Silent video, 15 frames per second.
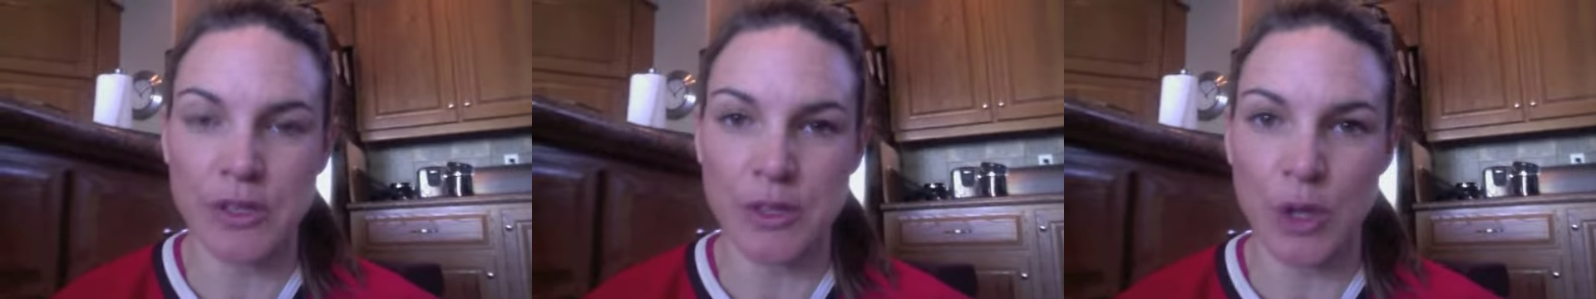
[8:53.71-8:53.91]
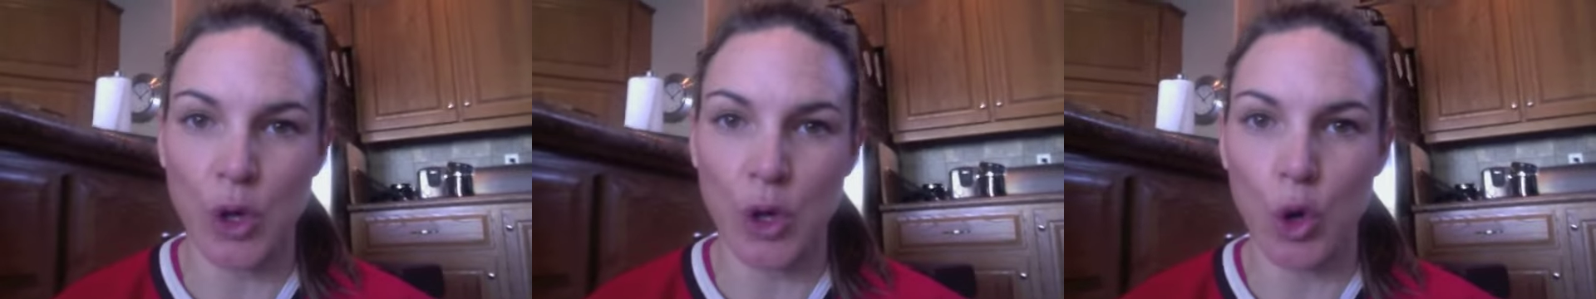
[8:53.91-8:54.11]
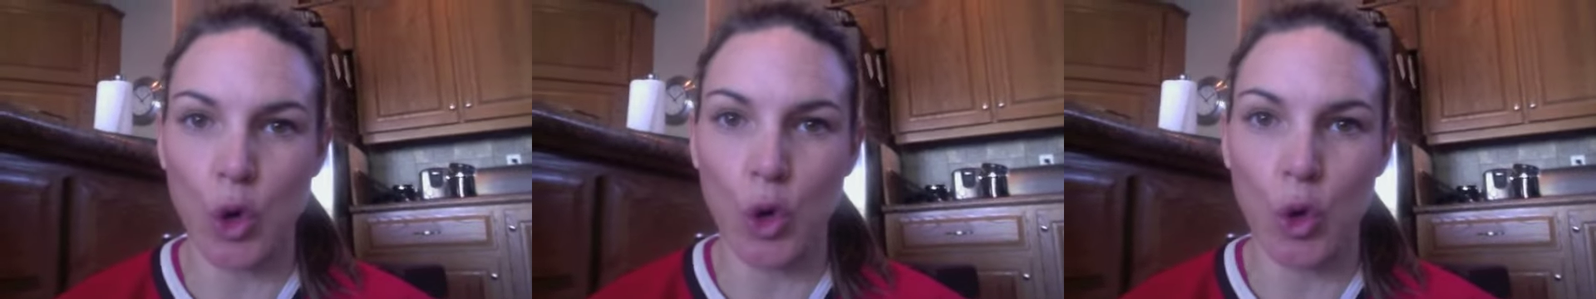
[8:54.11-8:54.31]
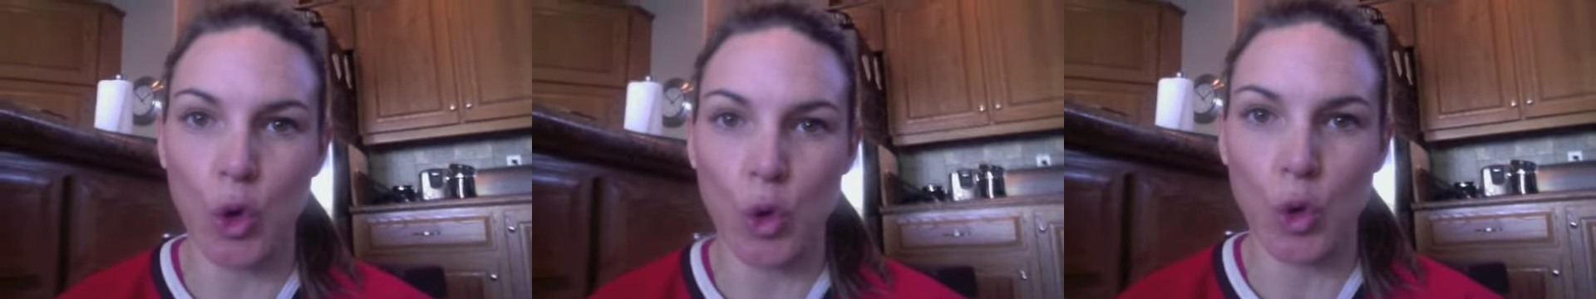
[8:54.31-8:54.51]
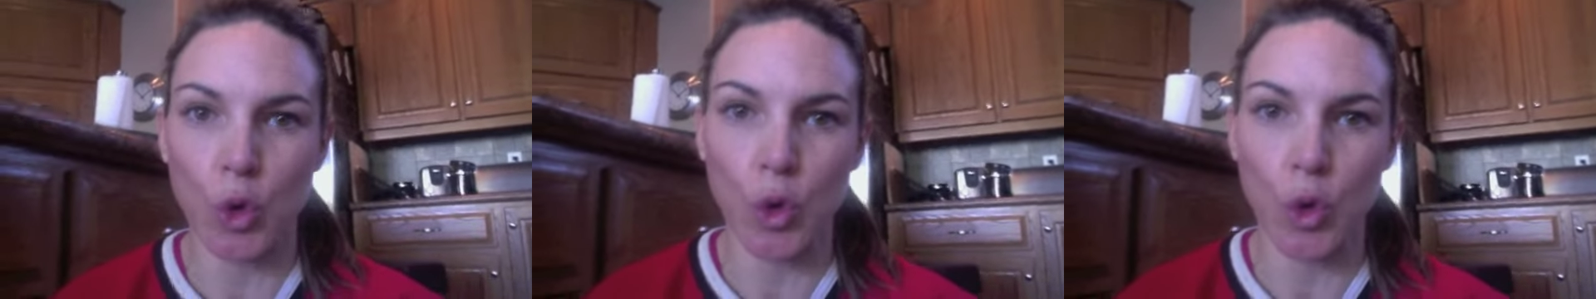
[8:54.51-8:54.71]

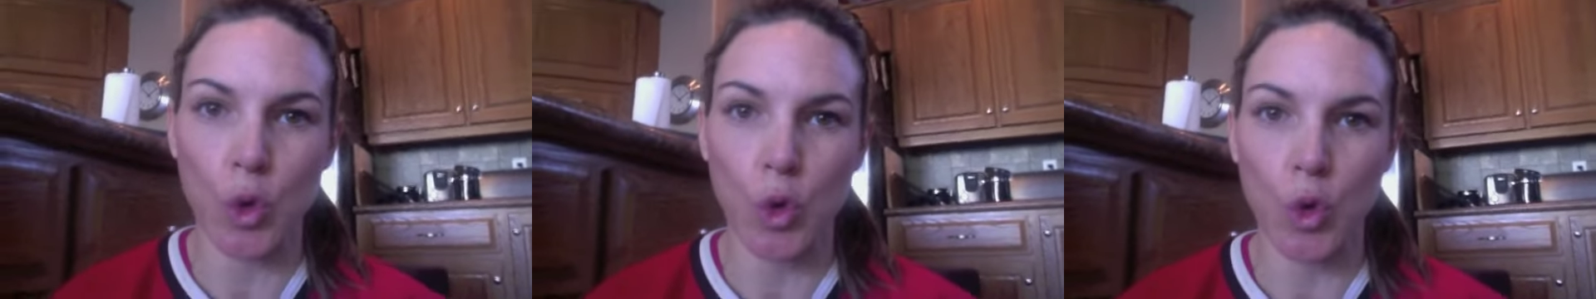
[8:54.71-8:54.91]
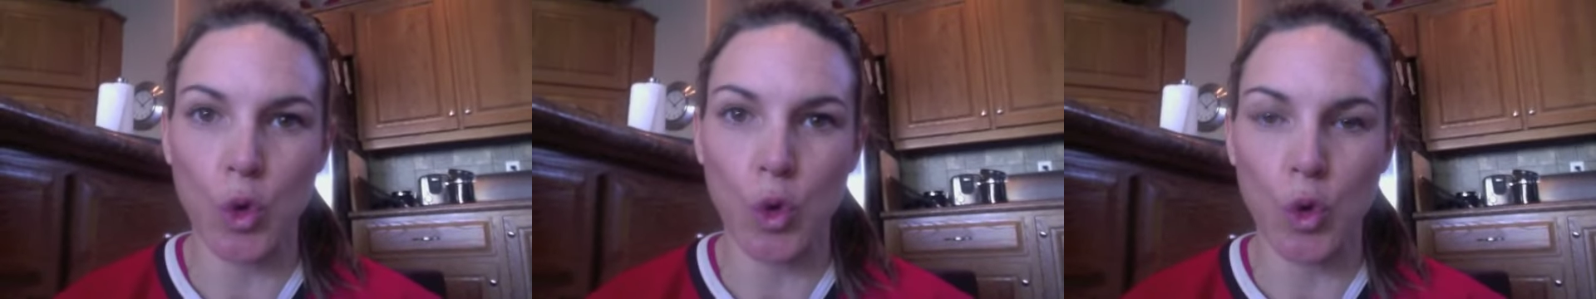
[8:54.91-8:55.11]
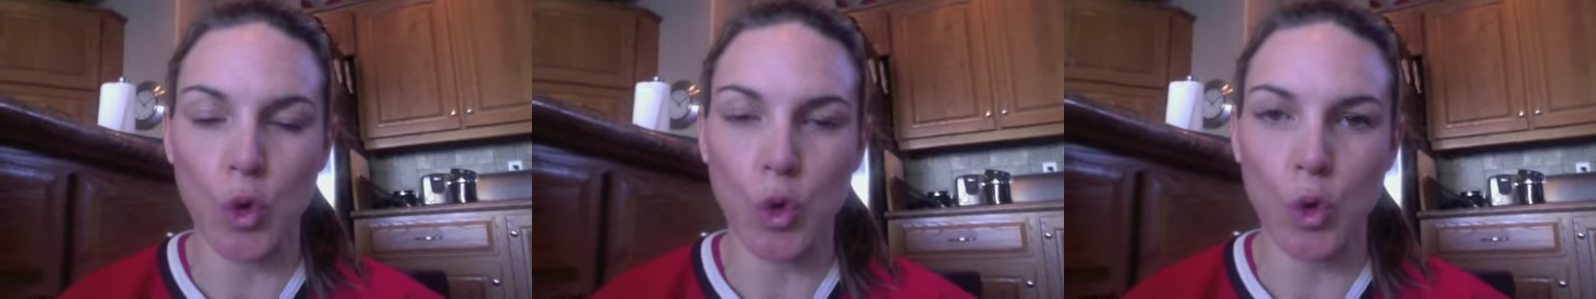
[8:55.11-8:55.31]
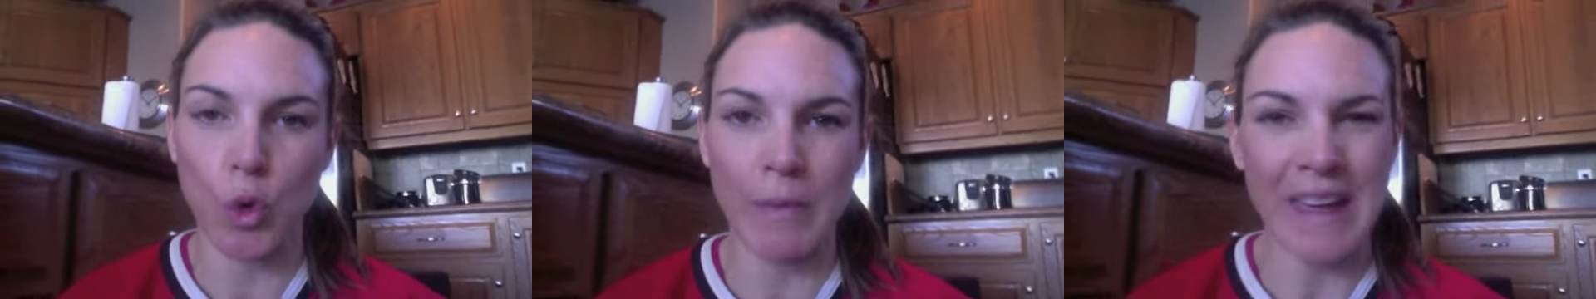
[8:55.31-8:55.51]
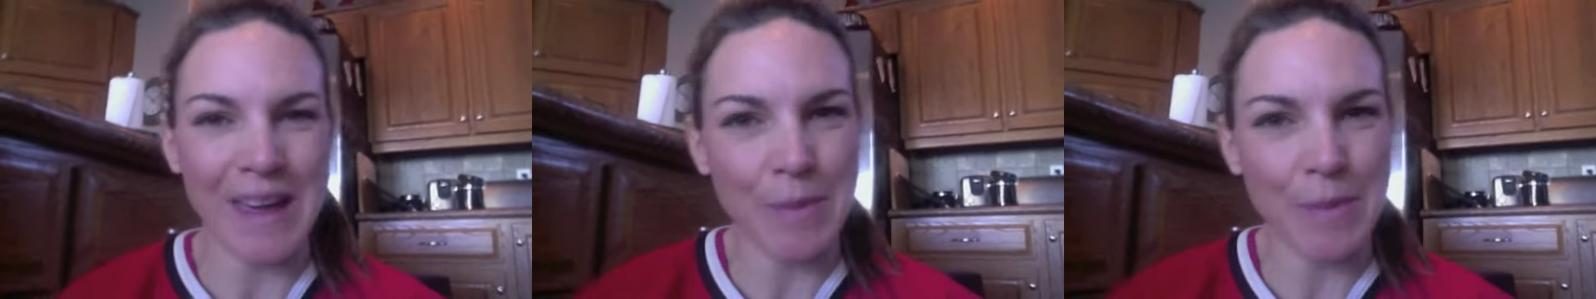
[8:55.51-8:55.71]
so
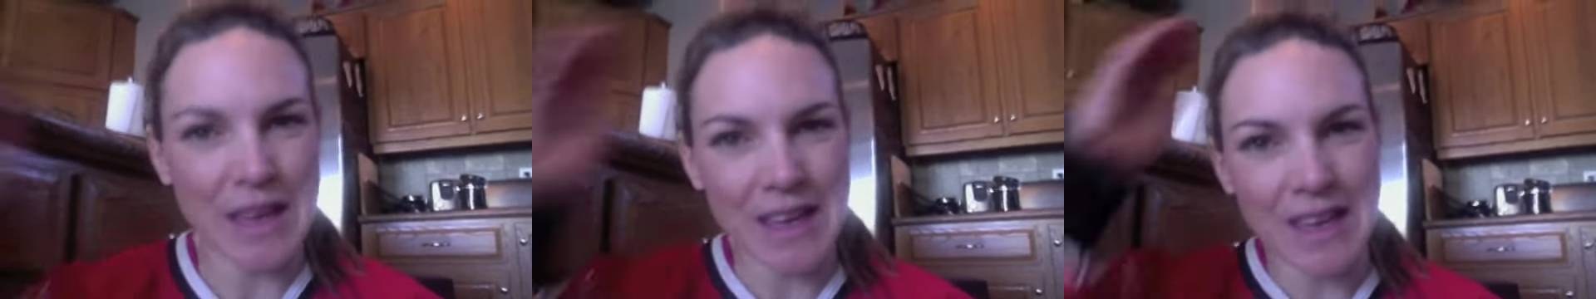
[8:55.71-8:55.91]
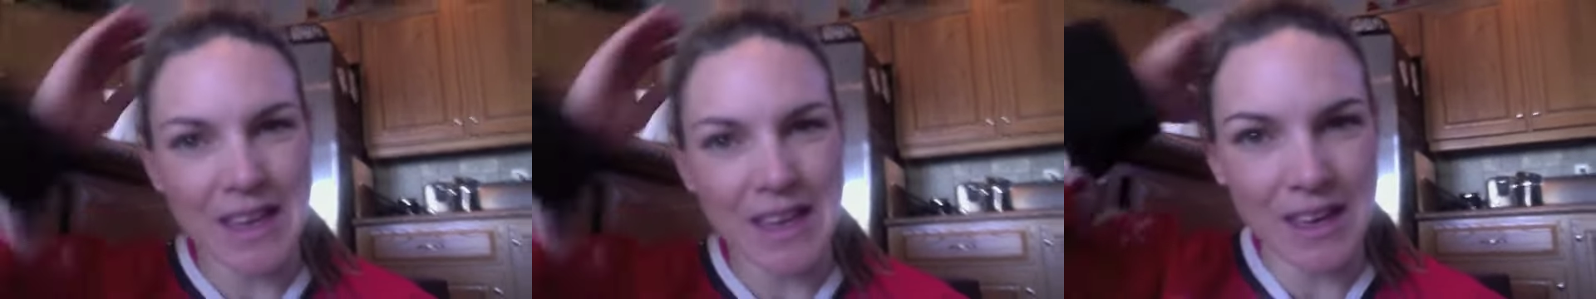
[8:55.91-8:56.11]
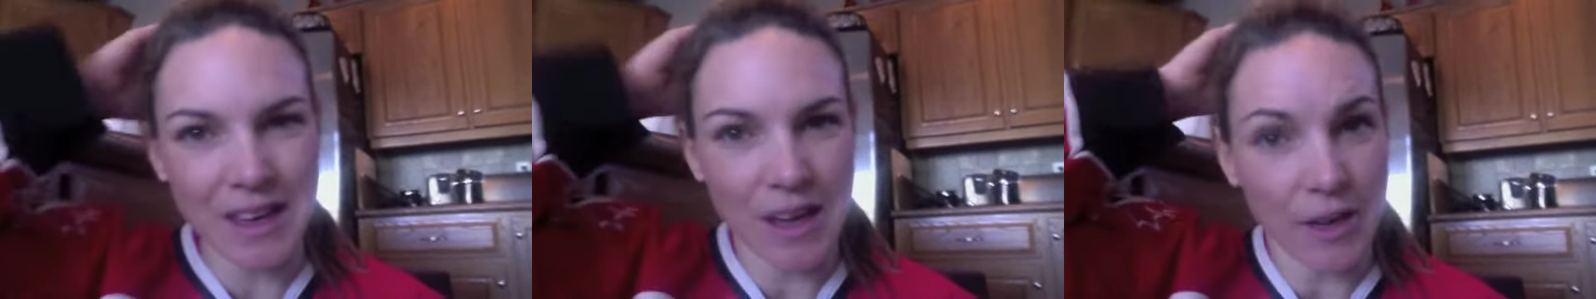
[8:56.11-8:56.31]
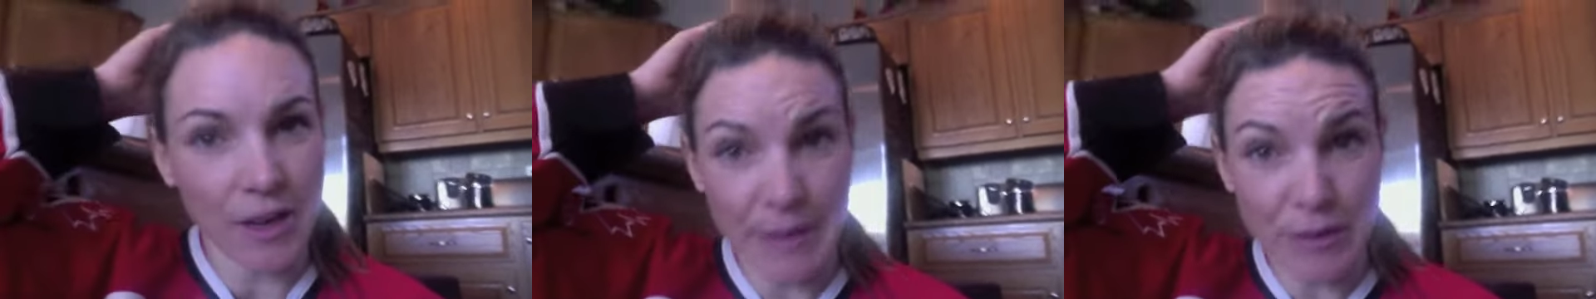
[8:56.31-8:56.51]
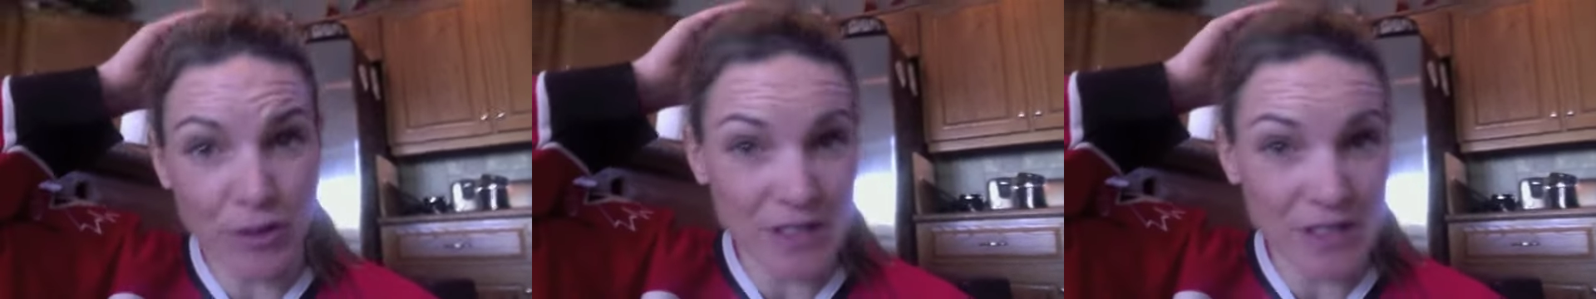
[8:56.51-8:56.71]
maybe
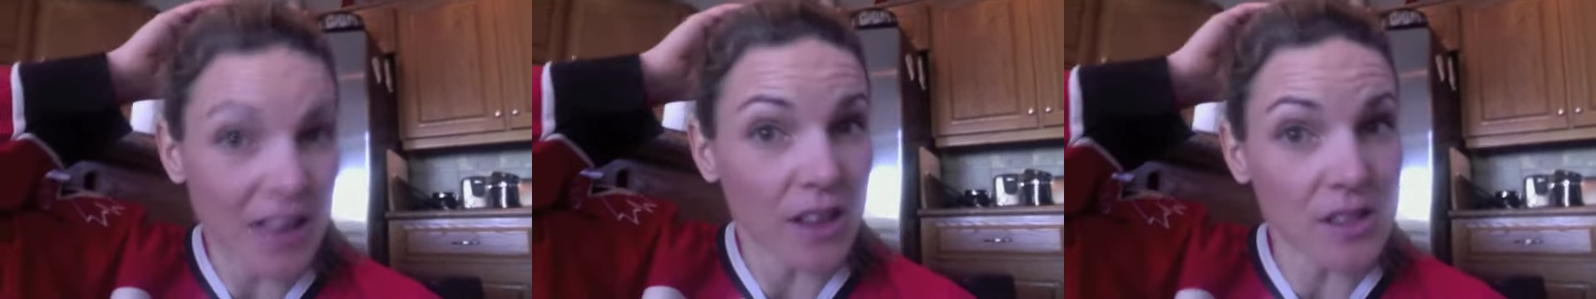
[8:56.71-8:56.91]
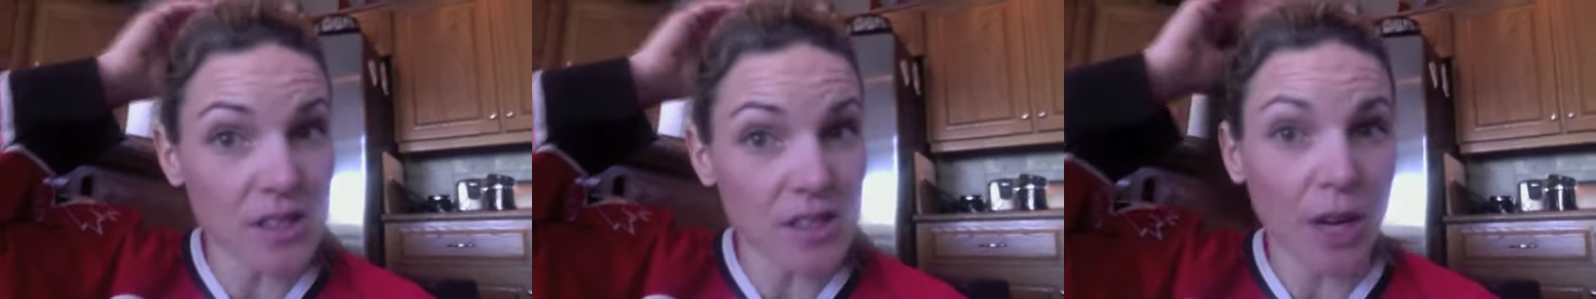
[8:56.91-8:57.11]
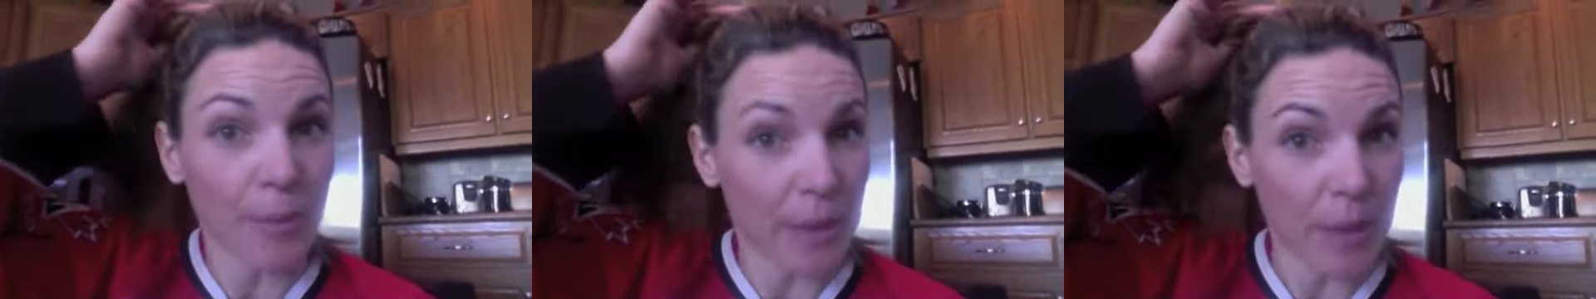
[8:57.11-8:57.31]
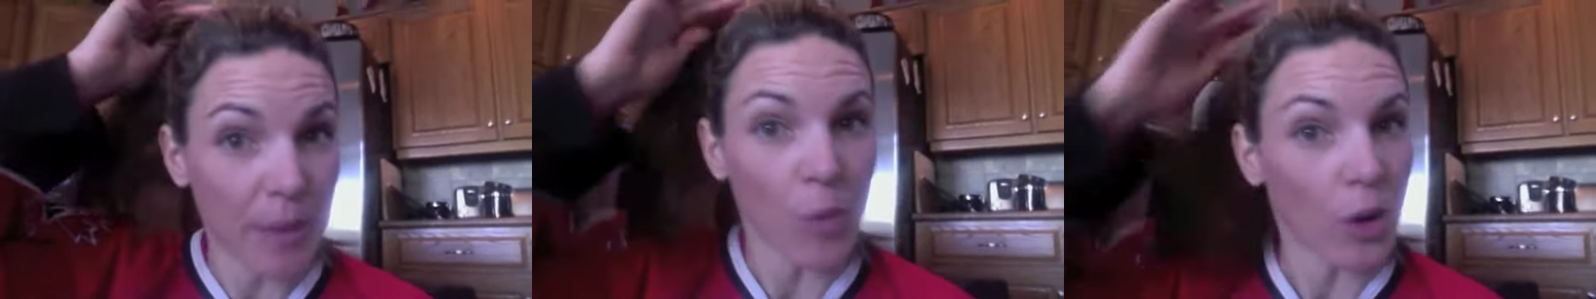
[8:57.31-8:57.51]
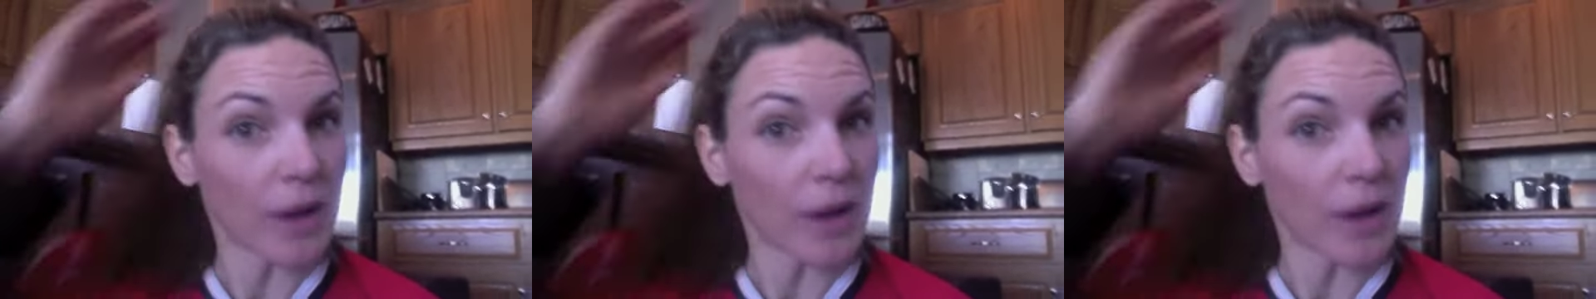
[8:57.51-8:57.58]
beaver tails are a bit more